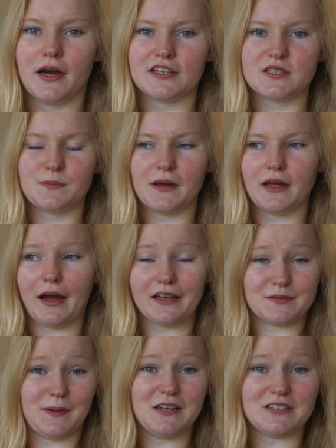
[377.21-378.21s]

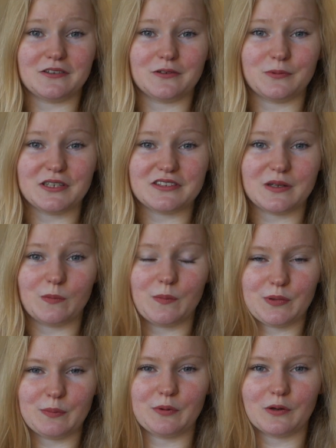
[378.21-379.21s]
especially on a weekday
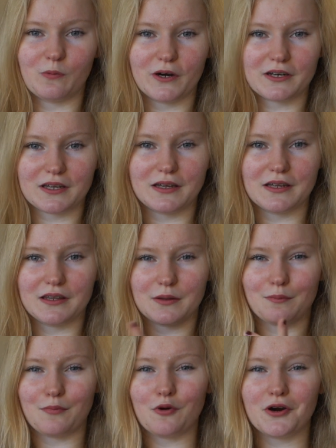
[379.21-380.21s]
when people are working in
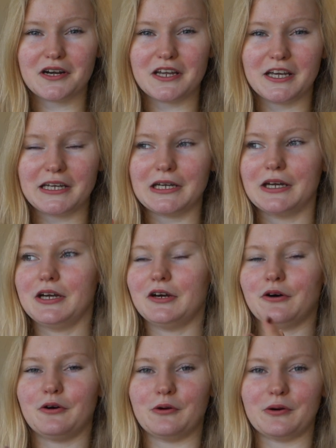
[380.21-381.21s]
the morning
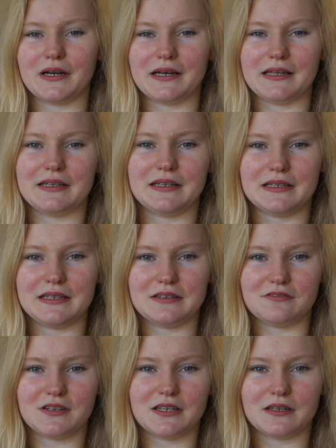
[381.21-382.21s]
or in the
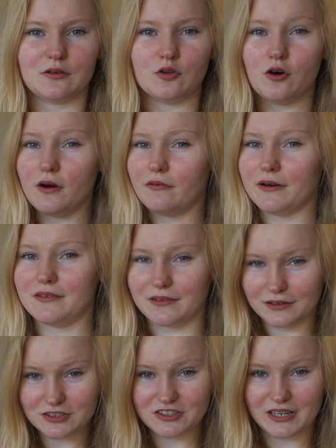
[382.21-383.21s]
evening, not around
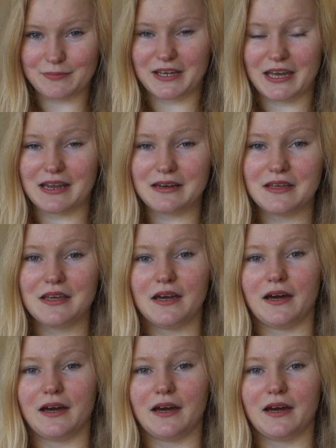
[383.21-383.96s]
lunchtime again.